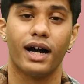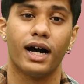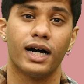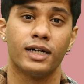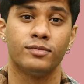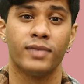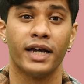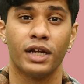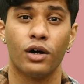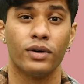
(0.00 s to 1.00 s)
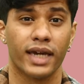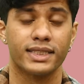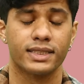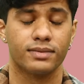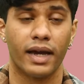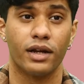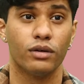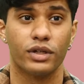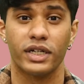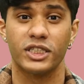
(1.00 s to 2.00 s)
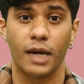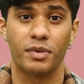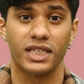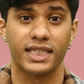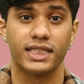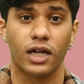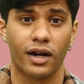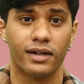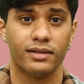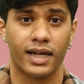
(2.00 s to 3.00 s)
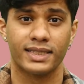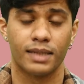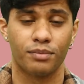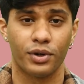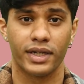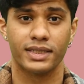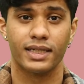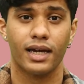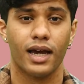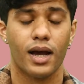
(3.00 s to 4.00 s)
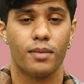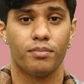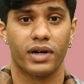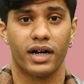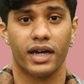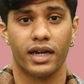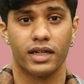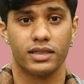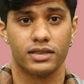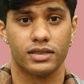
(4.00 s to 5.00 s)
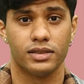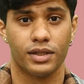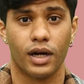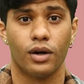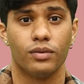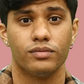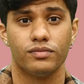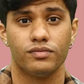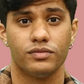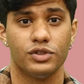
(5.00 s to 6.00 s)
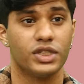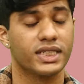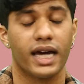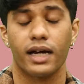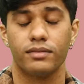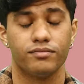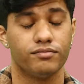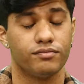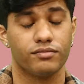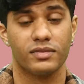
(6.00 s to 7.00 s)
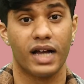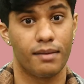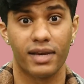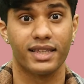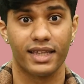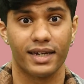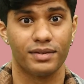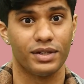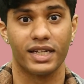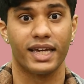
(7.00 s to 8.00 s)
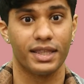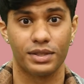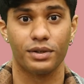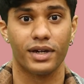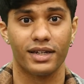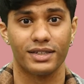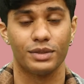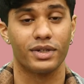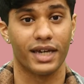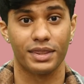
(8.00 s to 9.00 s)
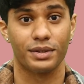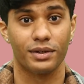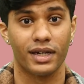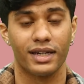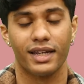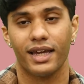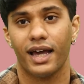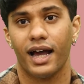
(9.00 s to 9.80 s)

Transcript: I know learning Japanese gets hard at some point, but you just gotta ganbatte. You need to get through it. You will get through it.